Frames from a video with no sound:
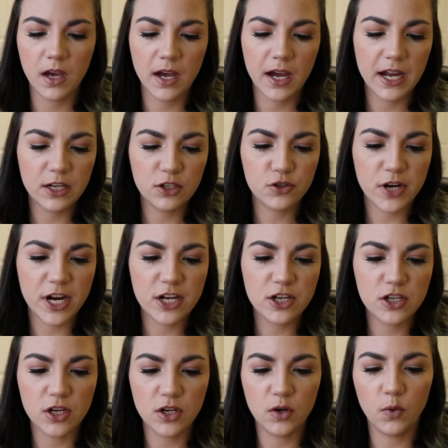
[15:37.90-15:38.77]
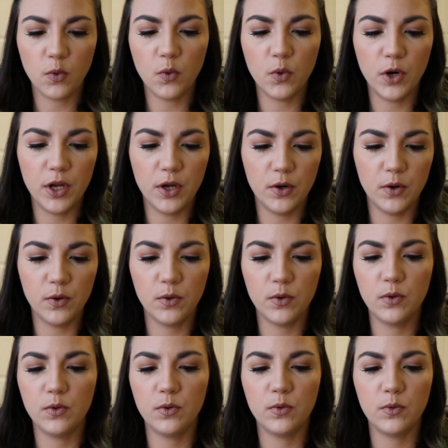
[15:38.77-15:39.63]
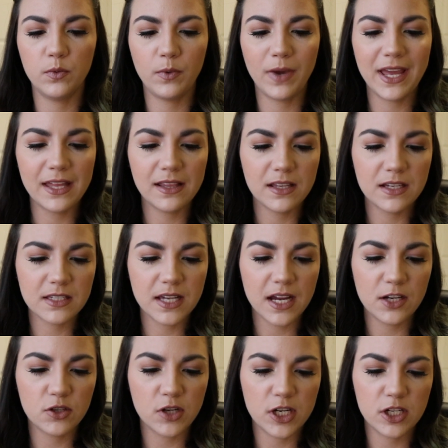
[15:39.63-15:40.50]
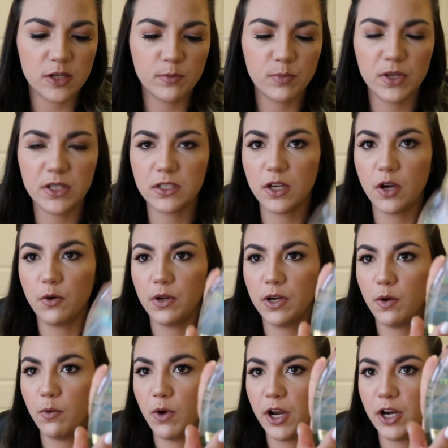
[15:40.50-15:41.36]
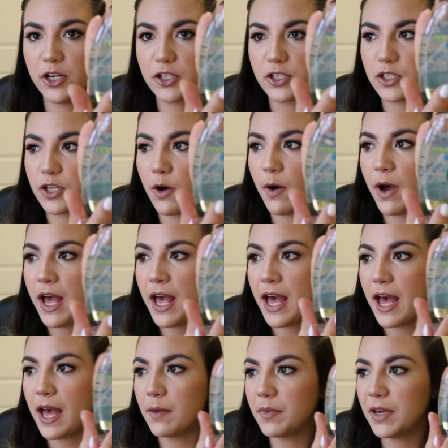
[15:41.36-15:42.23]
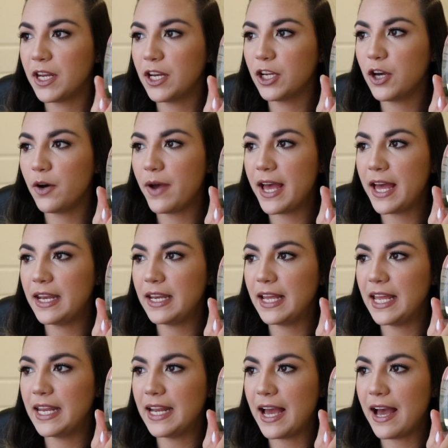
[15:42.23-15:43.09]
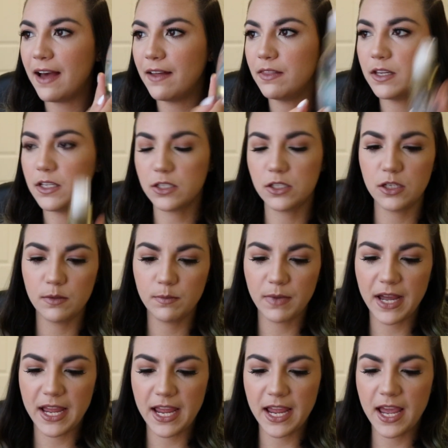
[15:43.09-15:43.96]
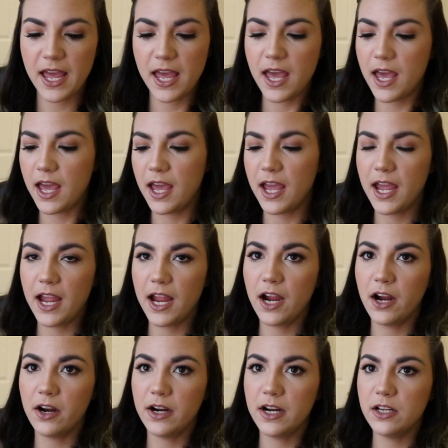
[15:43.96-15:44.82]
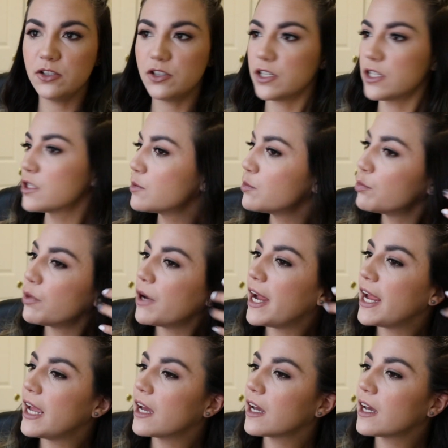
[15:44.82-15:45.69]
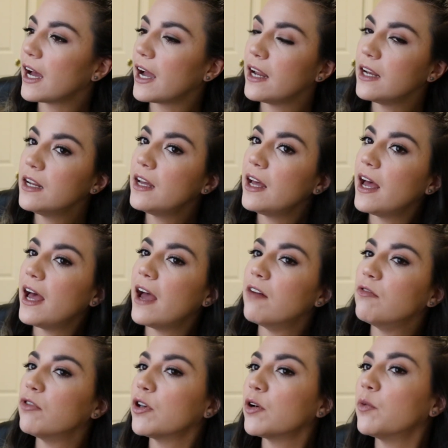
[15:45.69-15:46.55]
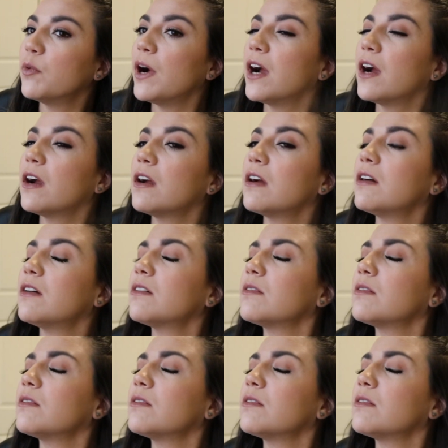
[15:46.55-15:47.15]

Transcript: hydration oil, weightless hydration plus coconut water. So I'm gonna go ahead and add this to my hair and just spray it kind of everywhere,